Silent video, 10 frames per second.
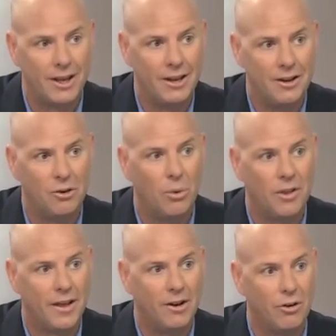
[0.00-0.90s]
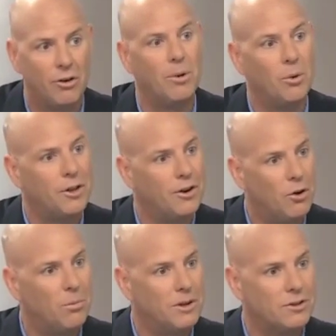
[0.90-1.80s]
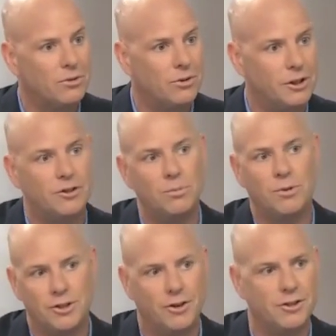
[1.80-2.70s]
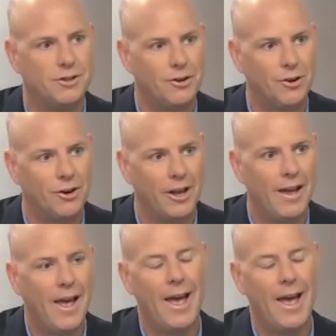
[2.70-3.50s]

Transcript: into what they learn both at home and school, it supercharges their learning,